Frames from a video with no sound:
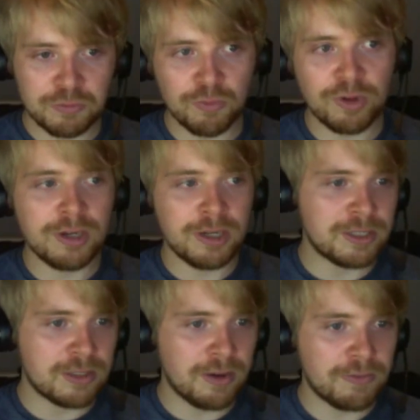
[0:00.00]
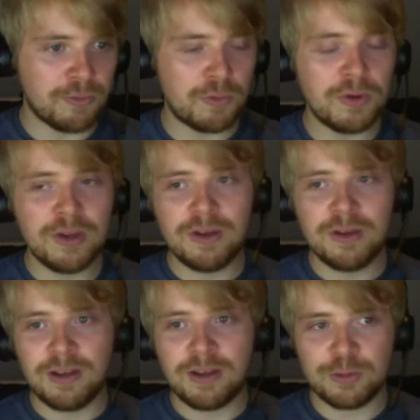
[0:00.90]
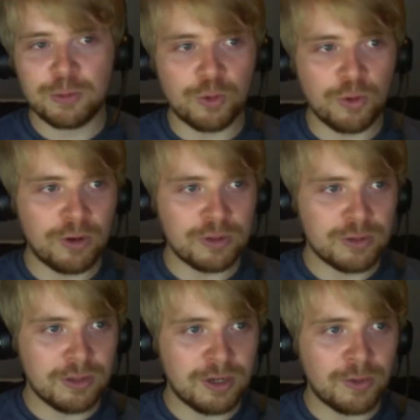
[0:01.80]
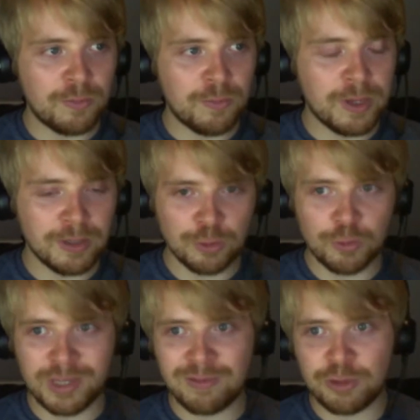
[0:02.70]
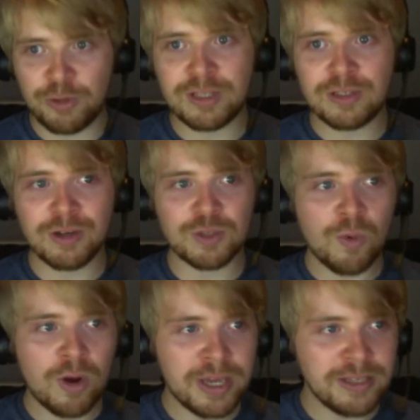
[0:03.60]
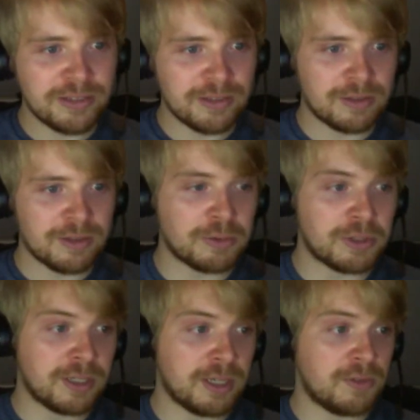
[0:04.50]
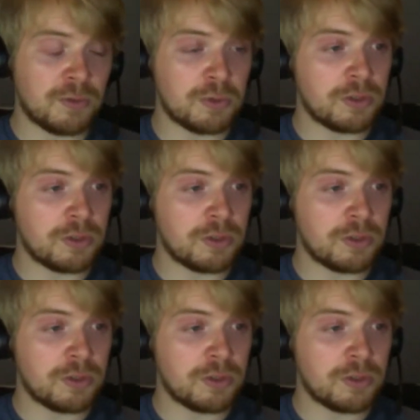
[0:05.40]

really insightful. Uh, yeah. Sort of got, a, you know, it sort of gives a good insight into why he is so successful.